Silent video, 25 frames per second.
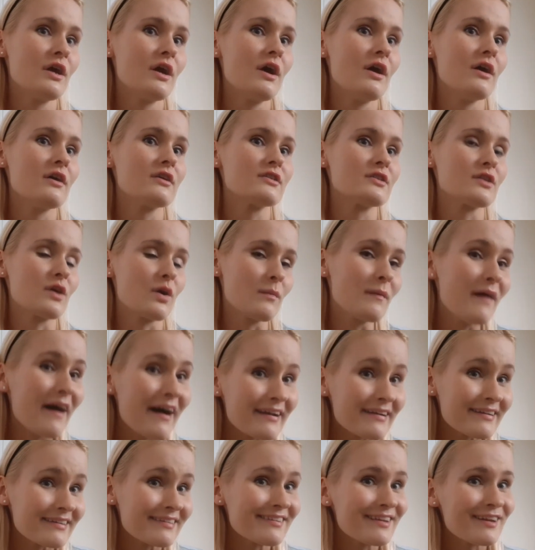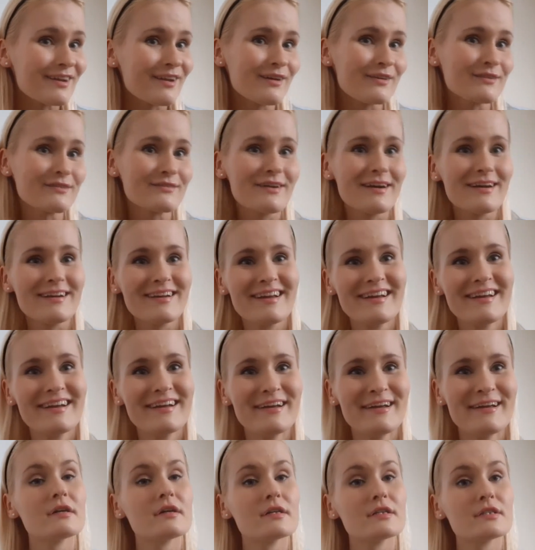so bad in the long
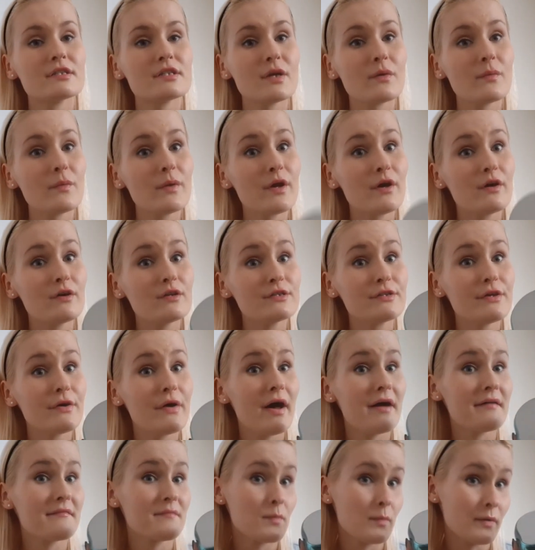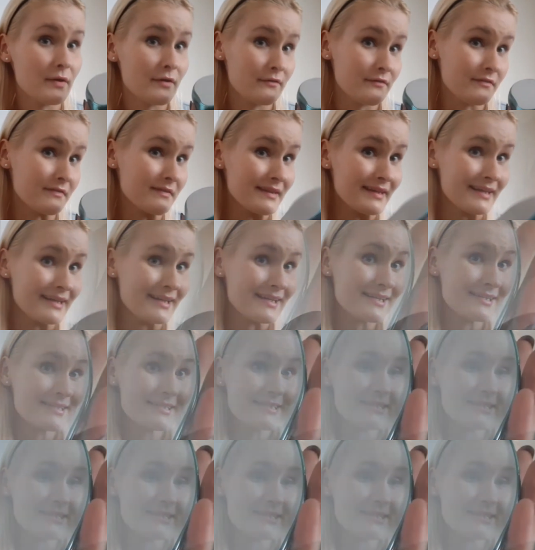run. So we also have one of these,